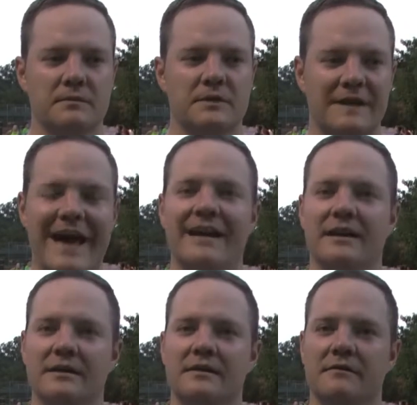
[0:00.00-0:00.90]
To that
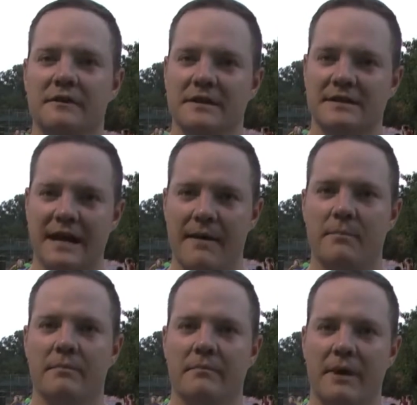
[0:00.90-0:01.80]
end, the fitness app,
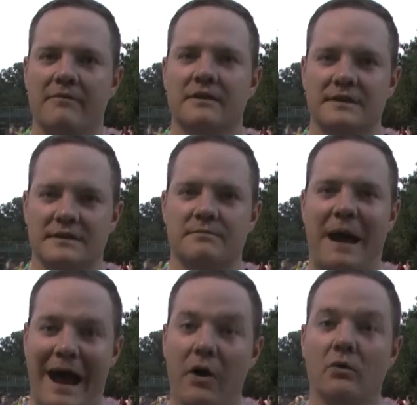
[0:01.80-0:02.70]

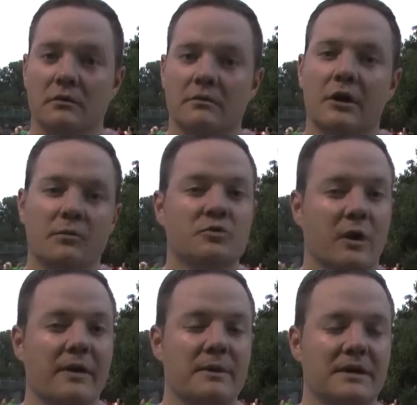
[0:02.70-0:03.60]
MyFitnessPal, helps
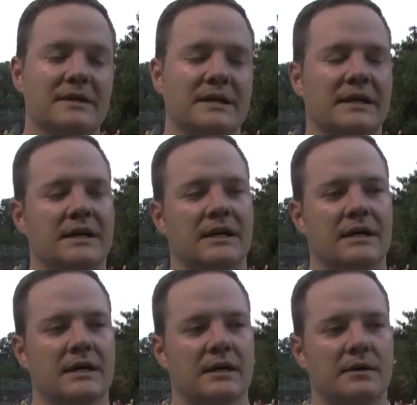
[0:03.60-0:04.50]
quite a bit,
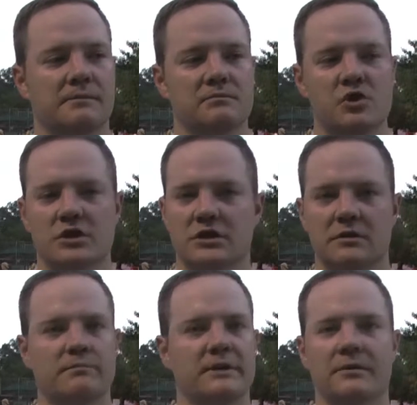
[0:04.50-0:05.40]
just
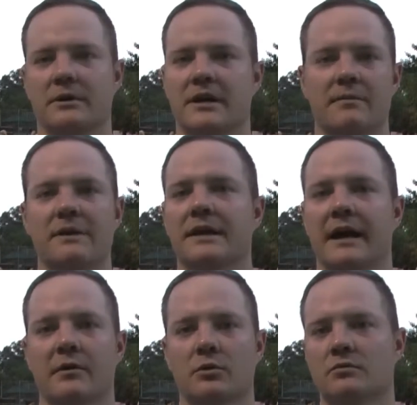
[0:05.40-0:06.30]
to be able to keep me
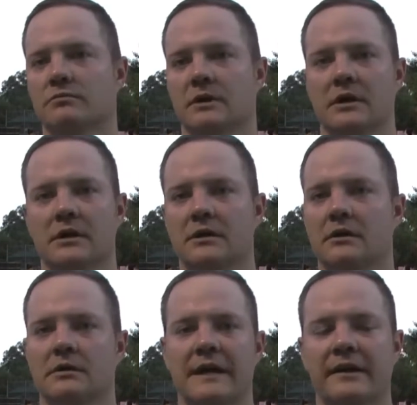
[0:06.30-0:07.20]
accountable on
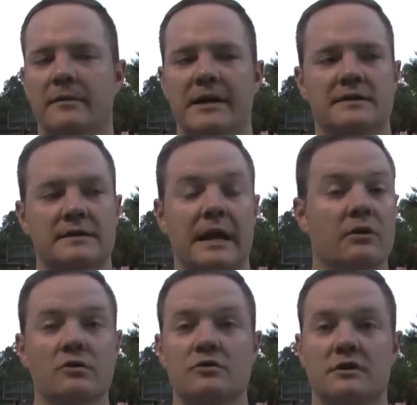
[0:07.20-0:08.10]
a daily basis. And I
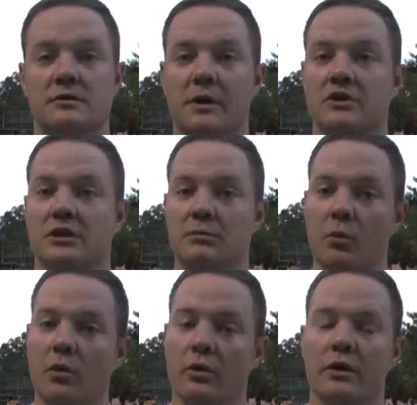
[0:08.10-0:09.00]
don't use it as much
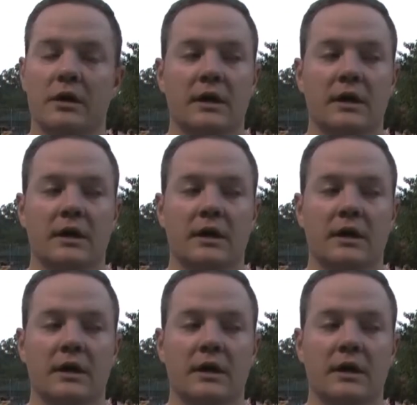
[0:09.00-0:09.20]
anymore,